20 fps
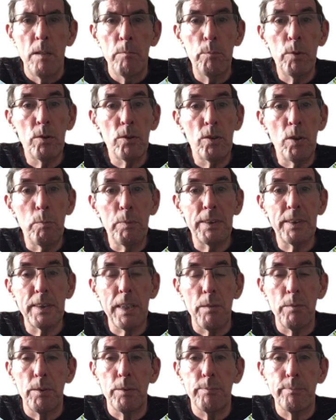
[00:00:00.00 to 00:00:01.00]
Book number
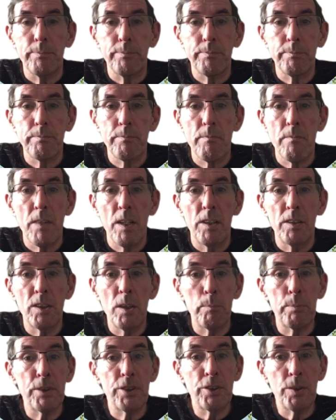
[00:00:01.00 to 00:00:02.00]
7,
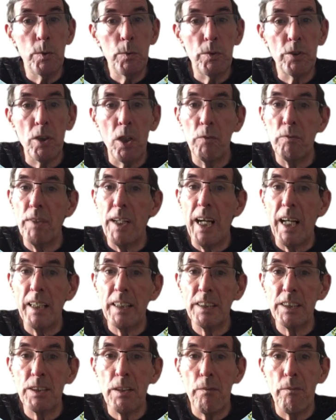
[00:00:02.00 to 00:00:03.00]
The Pursuit of
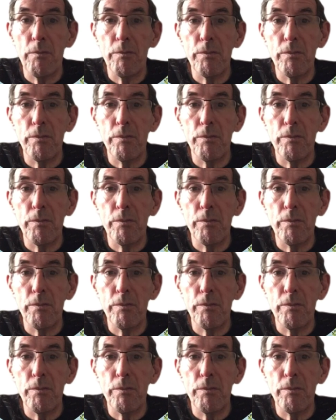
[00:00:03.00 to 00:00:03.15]
Alice